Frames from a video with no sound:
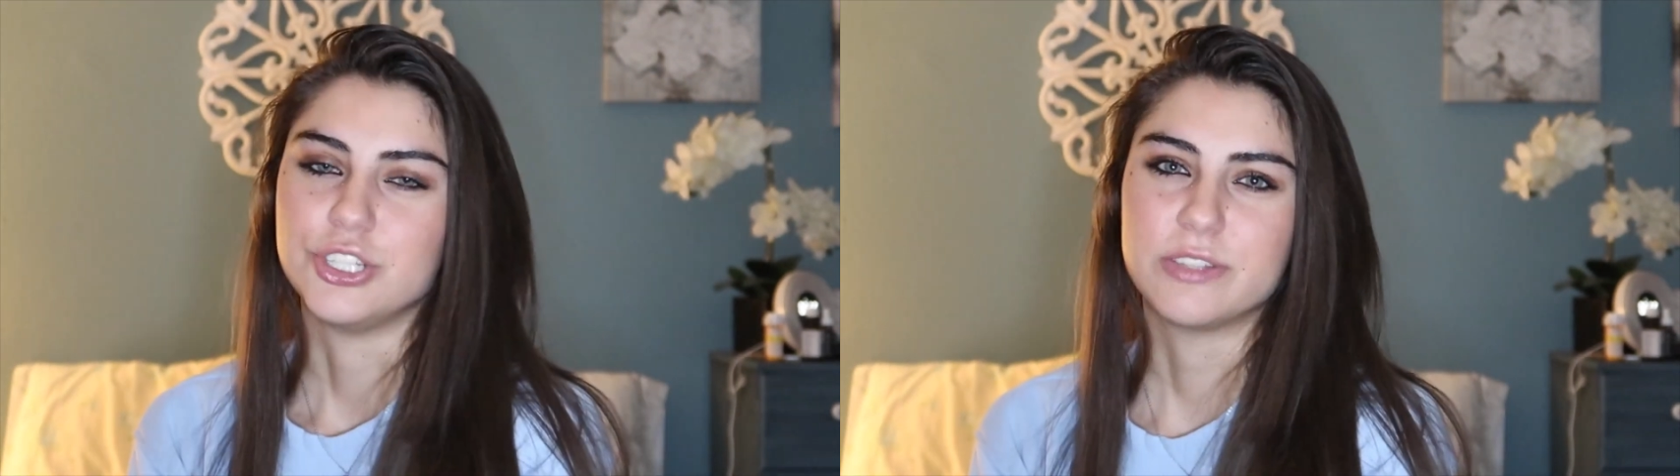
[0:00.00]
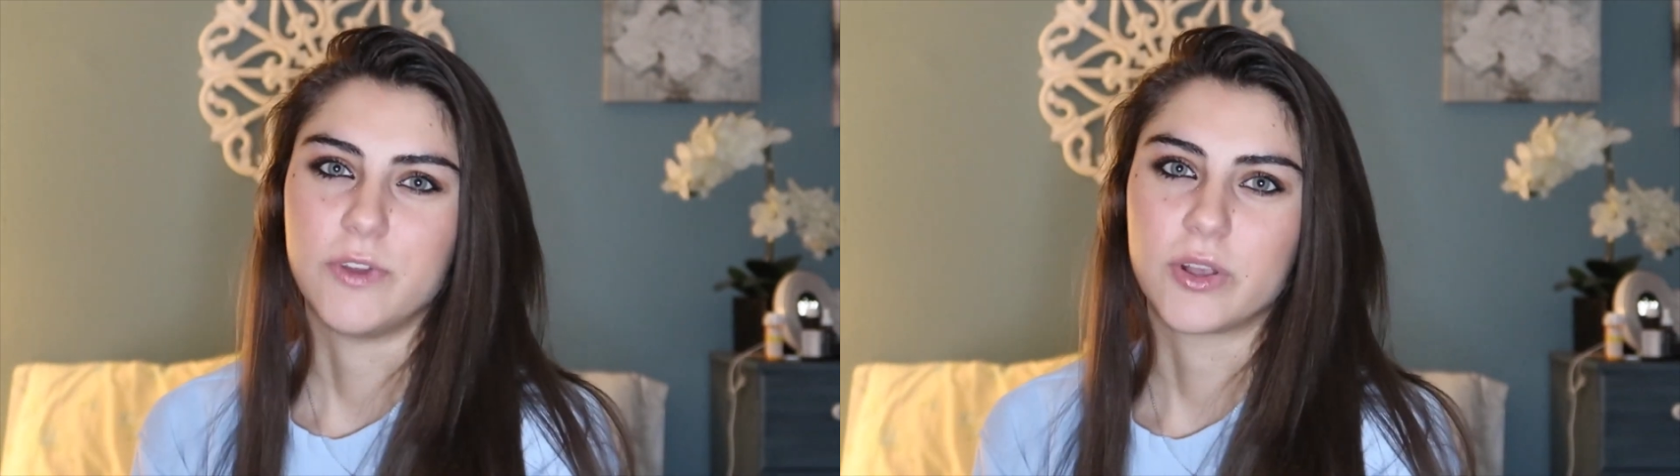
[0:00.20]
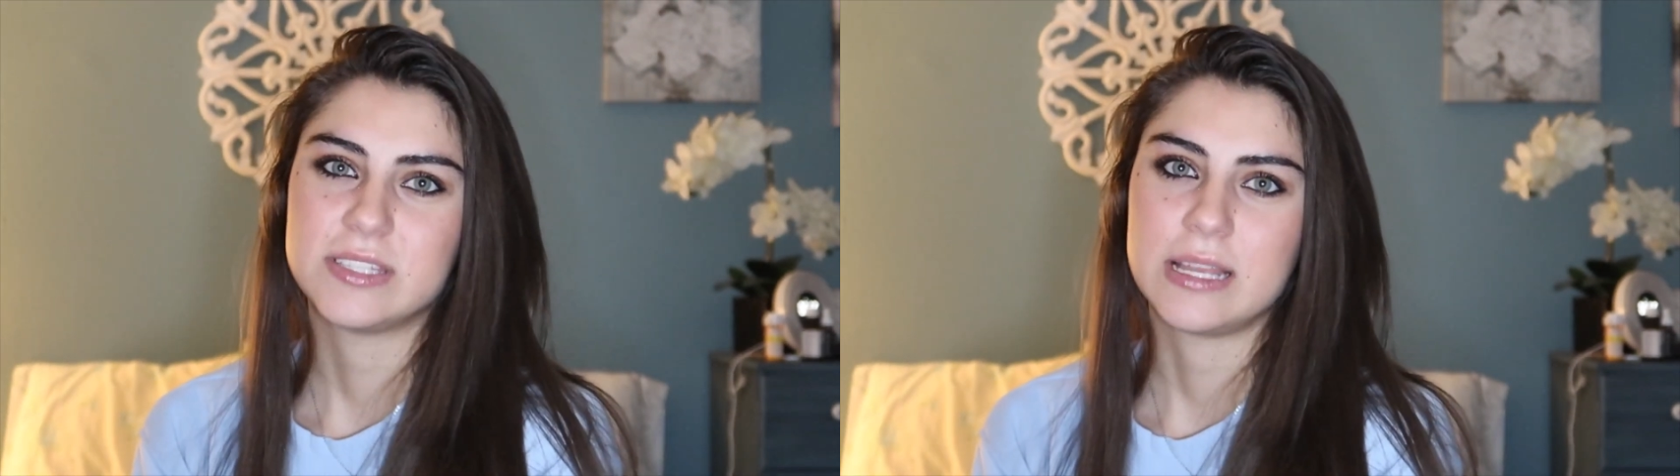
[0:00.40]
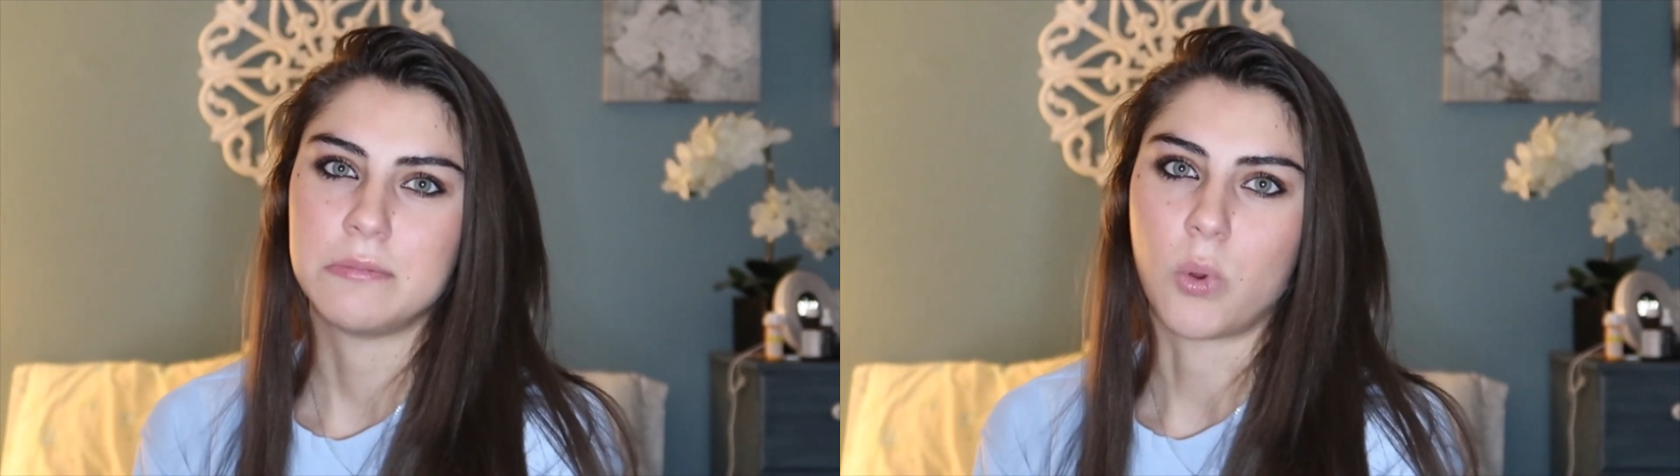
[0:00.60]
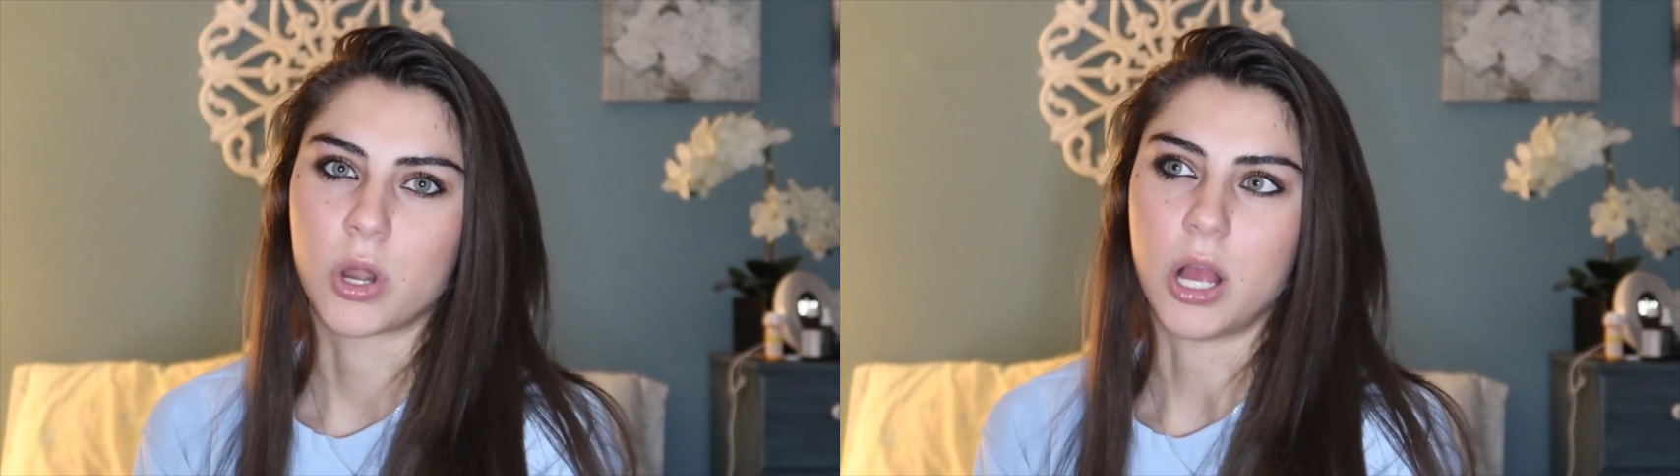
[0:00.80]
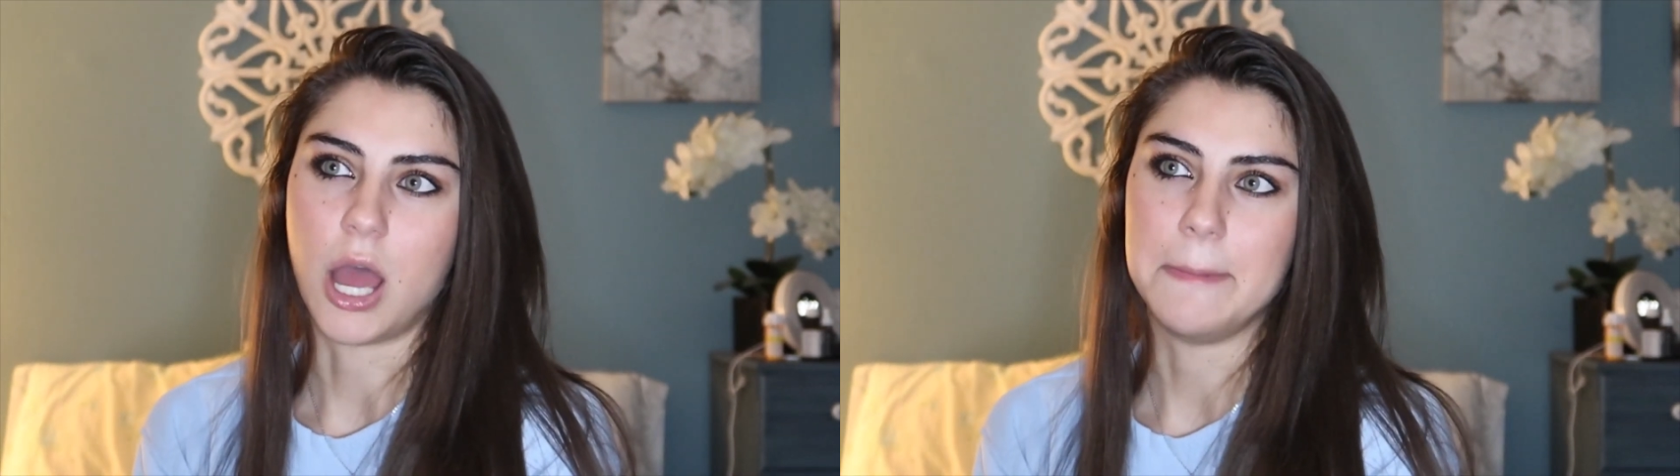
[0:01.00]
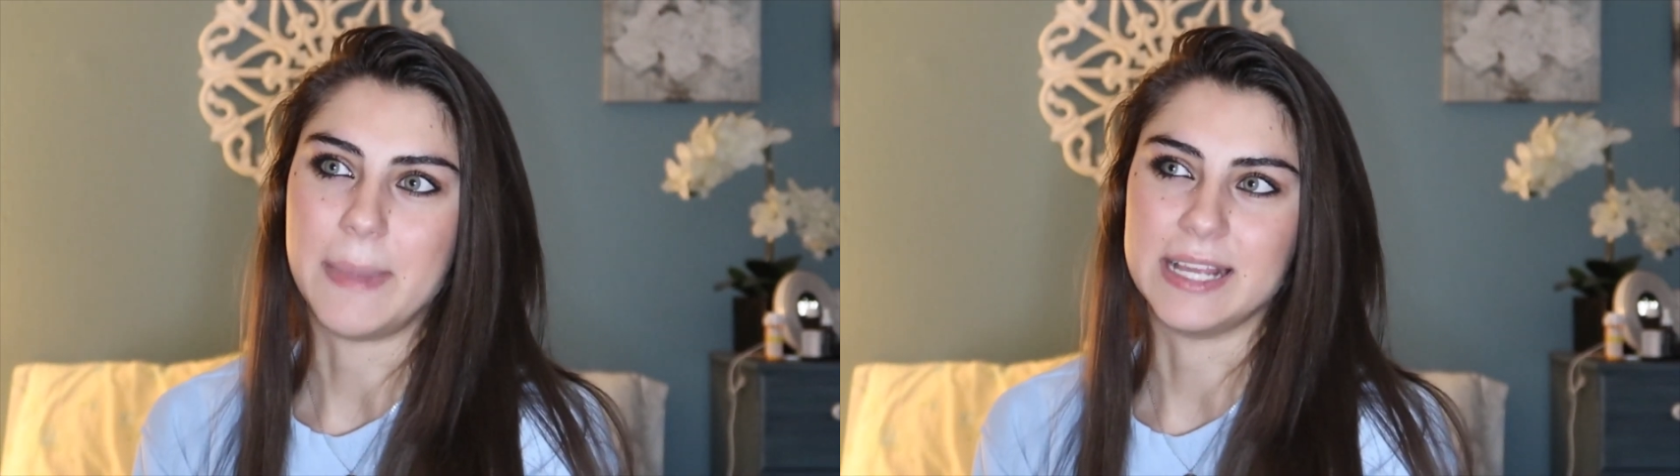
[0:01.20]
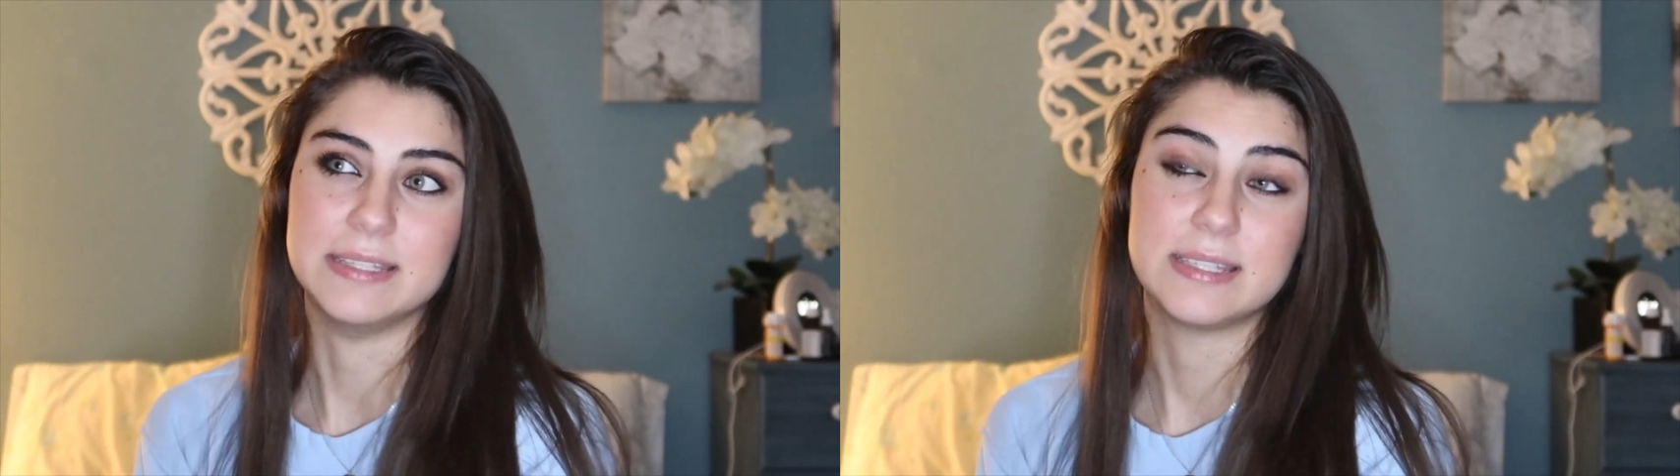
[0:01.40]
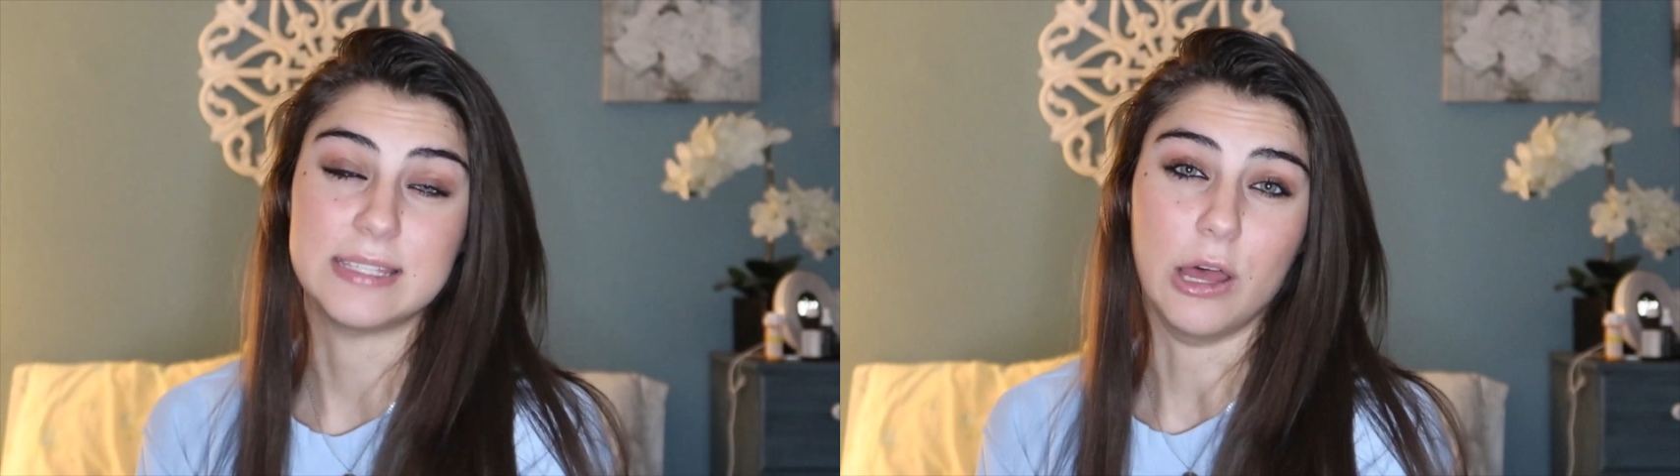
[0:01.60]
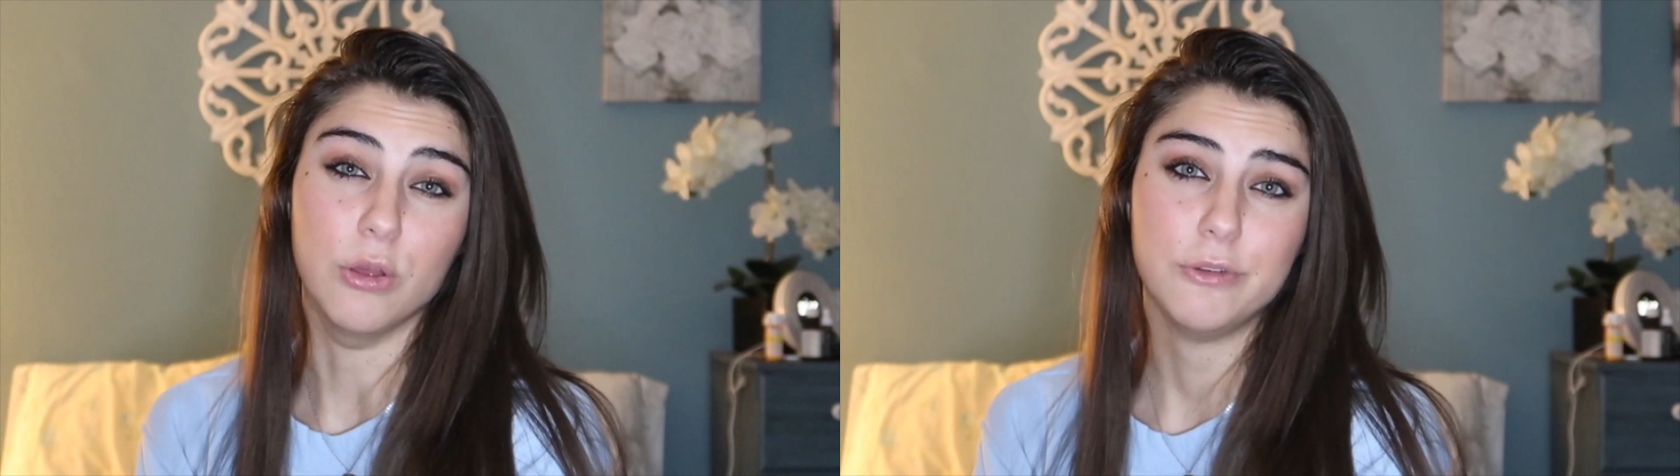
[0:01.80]
just focusing more on
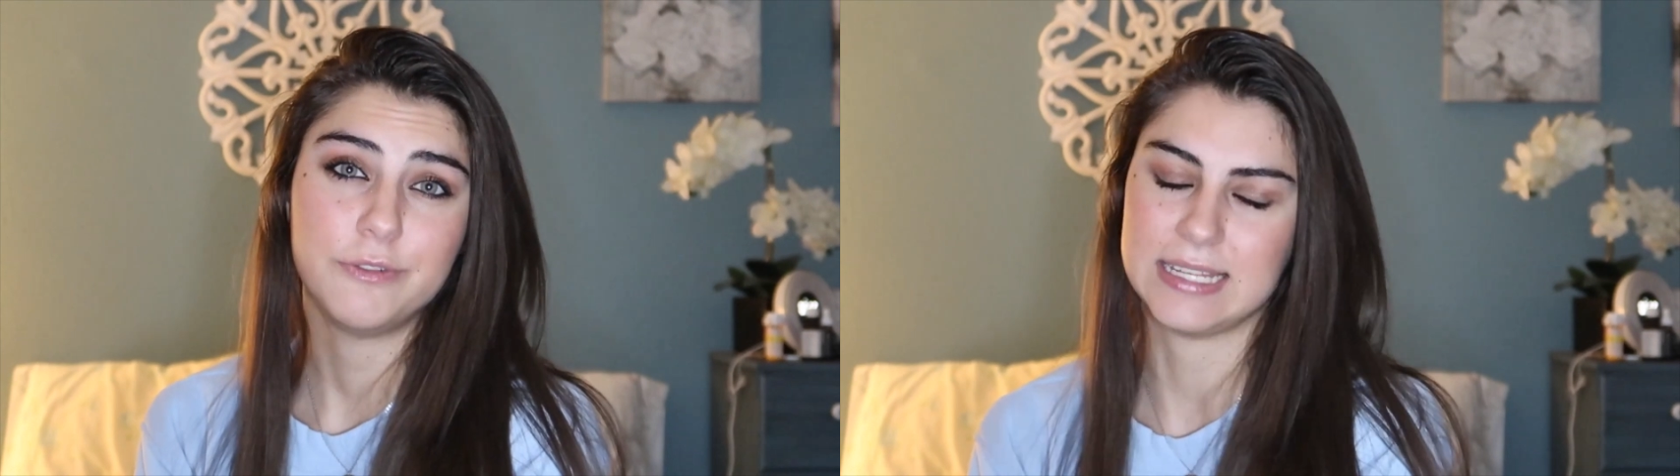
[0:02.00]
myself.